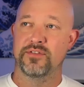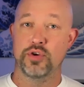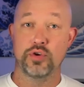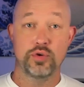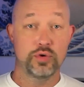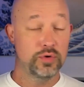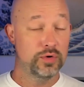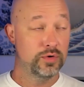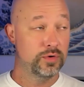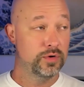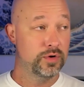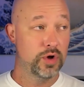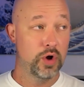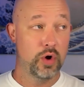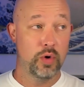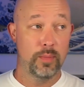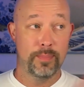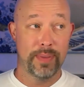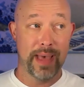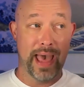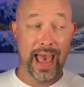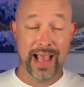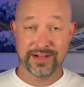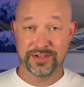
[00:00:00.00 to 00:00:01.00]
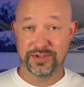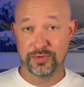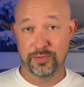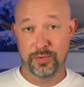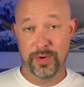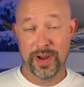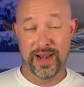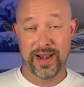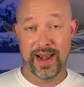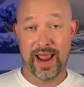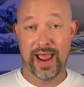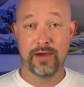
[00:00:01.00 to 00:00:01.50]
you go back to
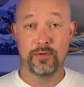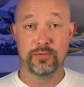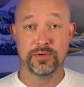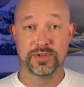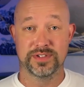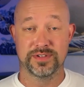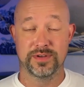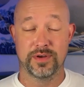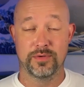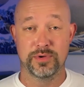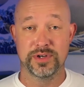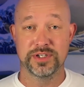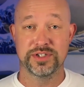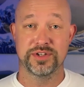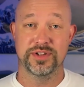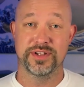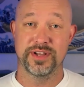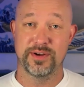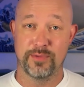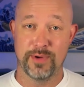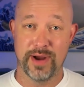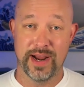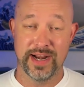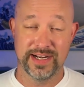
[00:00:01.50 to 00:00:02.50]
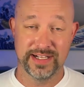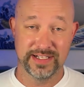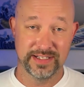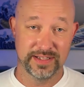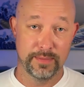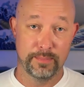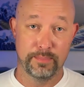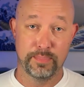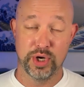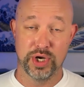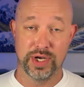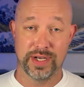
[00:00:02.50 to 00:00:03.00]
when I was originally writing the
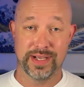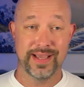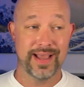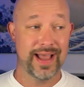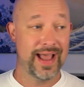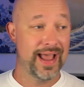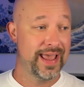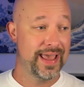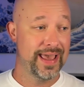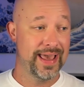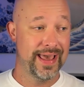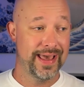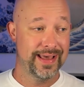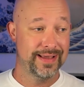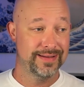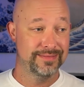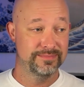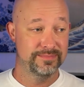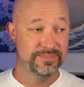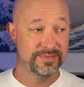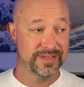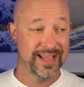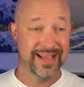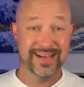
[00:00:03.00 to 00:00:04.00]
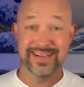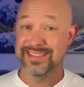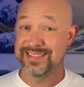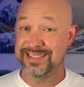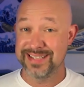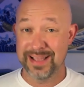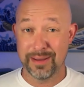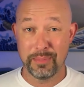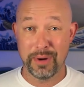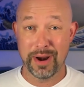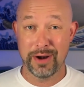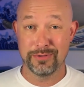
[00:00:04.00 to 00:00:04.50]
book, I had kind of
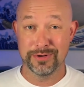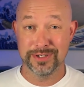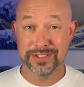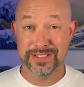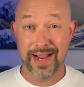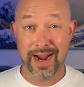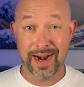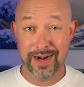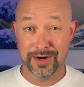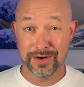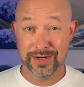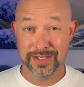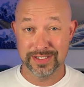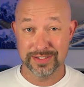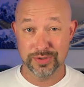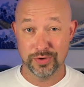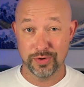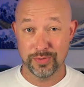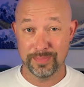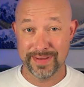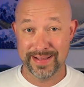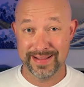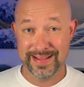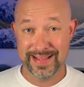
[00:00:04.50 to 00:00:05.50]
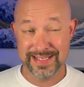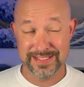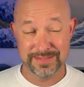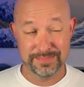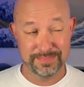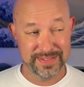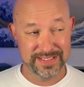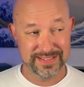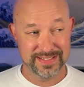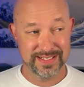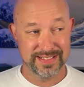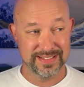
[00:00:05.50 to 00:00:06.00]
semi-retired. I sold my last
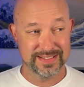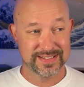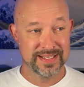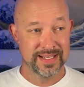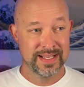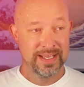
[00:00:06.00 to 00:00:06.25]
business,